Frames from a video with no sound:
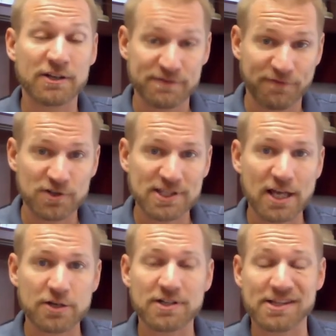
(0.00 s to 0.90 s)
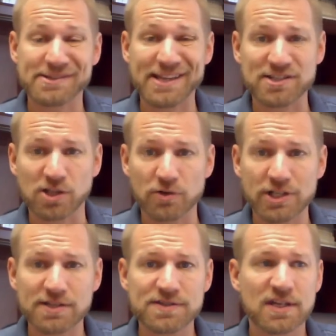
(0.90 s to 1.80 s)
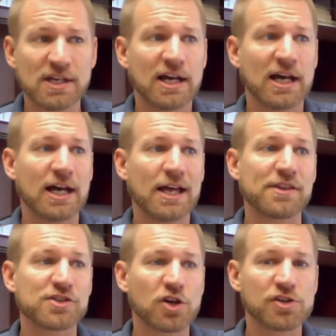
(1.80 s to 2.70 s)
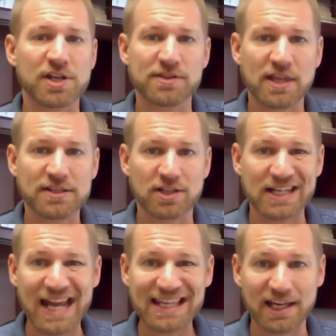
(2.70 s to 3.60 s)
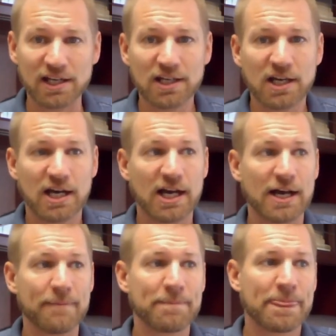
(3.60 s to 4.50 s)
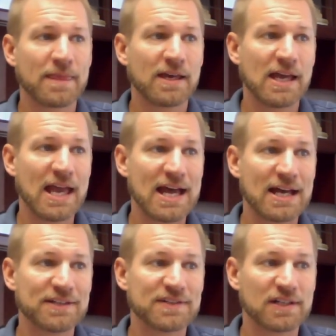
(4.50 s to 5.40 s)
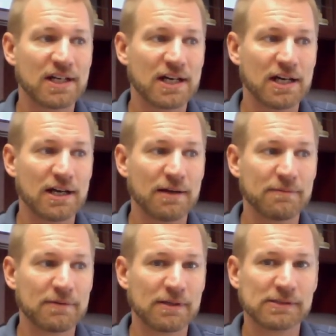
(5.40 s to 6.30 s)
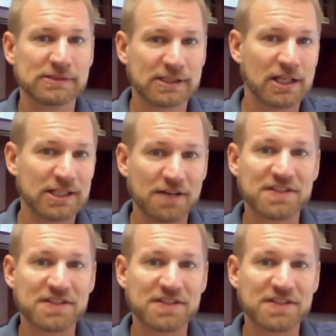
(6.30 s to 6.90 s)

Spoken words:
first letter to the Thessalonians. The church at Thessalonica had, enough